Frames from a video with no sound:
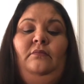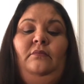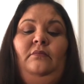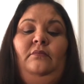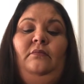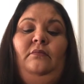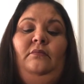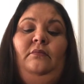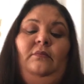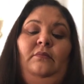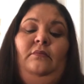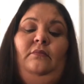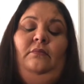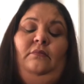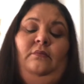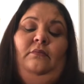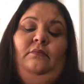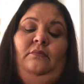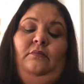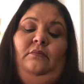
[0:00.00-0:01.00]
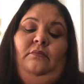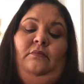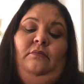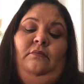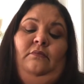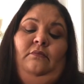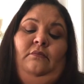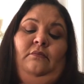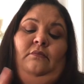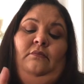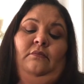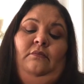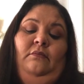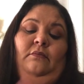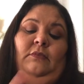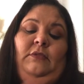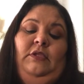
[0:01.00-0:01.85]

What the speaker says: (silence)